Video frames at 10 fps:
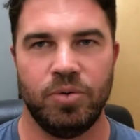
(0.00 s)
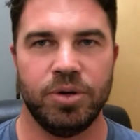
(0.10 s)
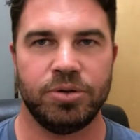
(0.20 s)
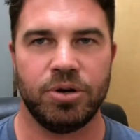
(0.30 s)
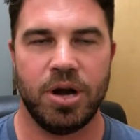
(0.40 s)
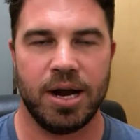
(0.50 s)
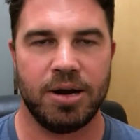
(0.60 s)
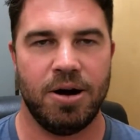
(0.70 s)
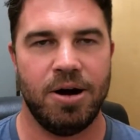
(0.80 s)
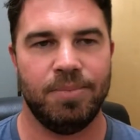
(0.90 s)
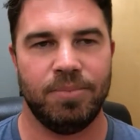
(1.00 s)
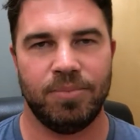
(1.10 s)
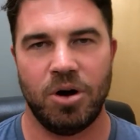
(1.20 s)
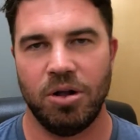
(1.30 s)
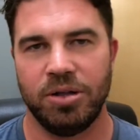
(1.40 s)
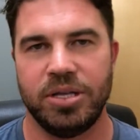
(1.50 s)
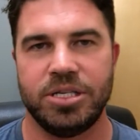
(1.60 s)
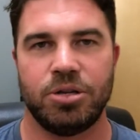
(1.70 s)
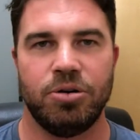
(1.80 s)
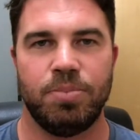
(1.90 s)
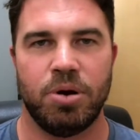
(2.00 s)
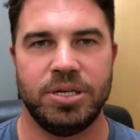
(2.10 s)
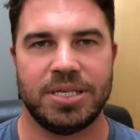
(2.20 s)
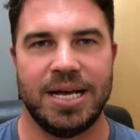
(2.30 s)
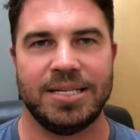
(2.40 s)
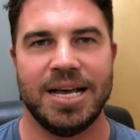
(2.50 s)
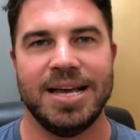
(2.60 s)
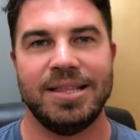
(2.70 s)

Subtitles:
Realtor.com, all of these third-party sites